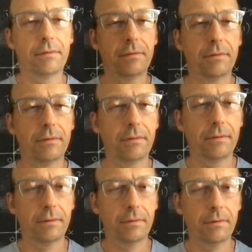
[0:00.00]

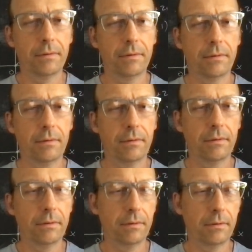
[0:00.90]

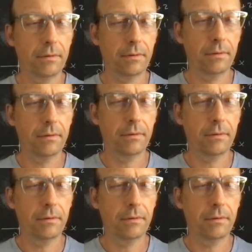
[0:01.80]
(silence)